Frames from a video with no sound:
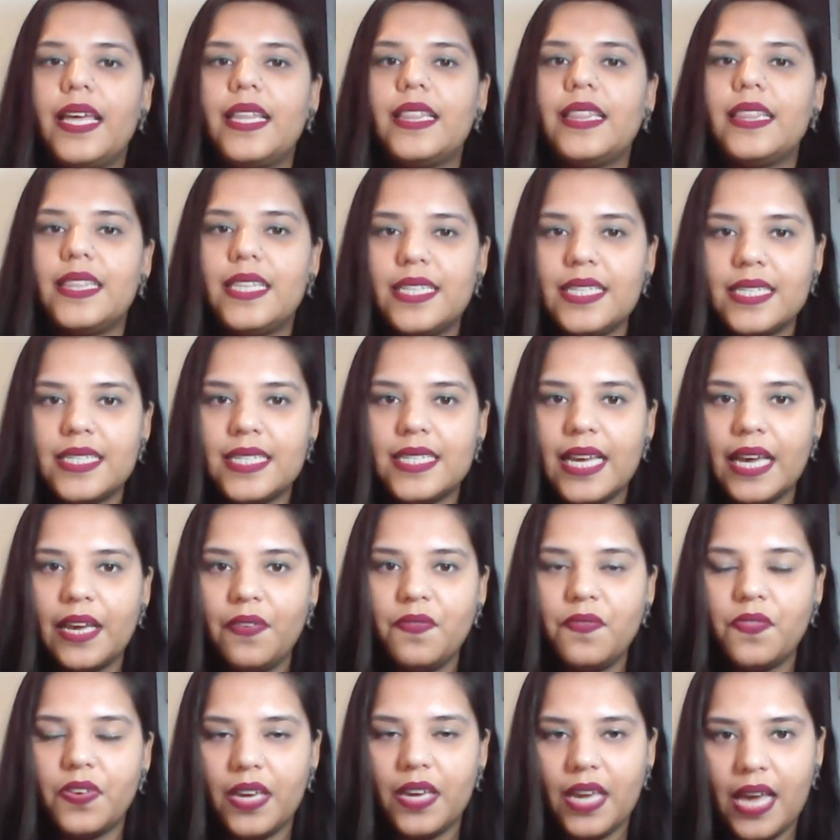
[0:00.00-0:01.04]
and this
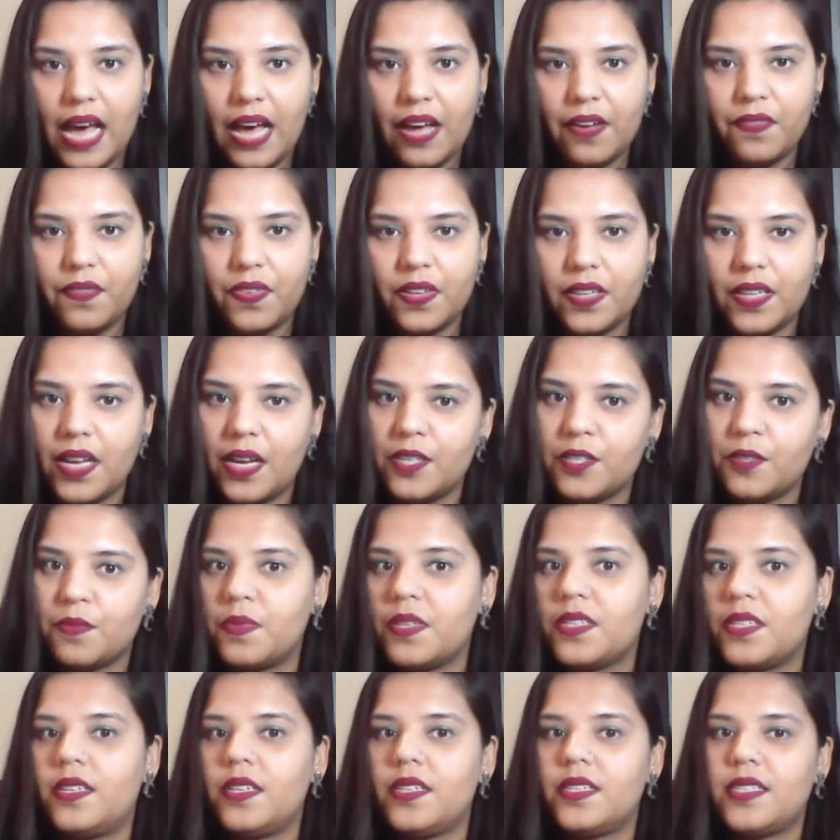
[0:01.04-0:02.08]
time we have with us
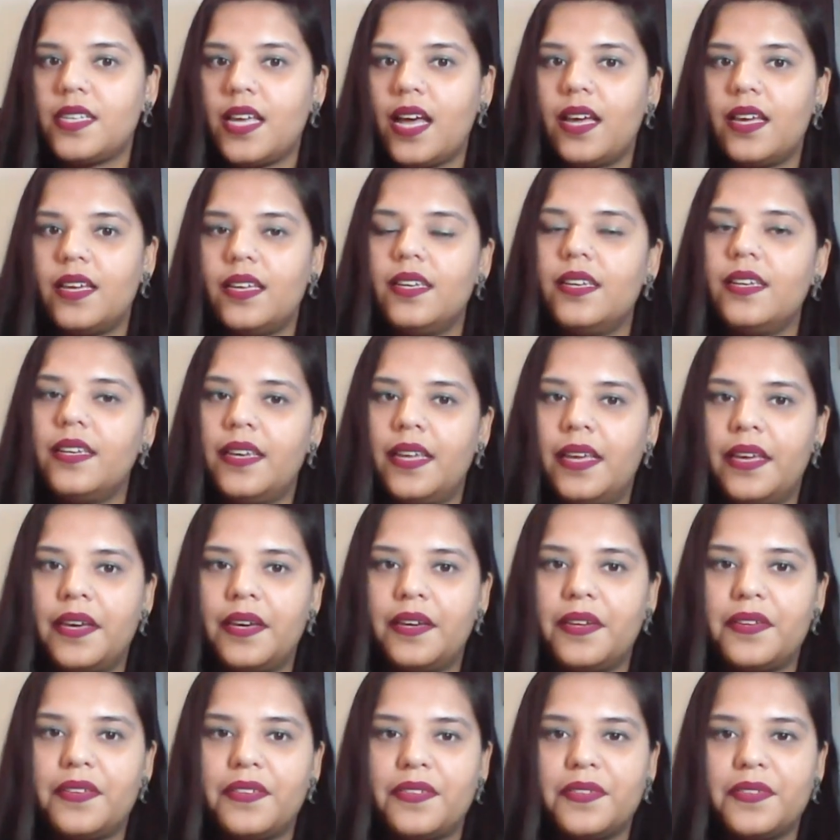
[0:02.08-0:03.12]
Mr. Saahil Nayar.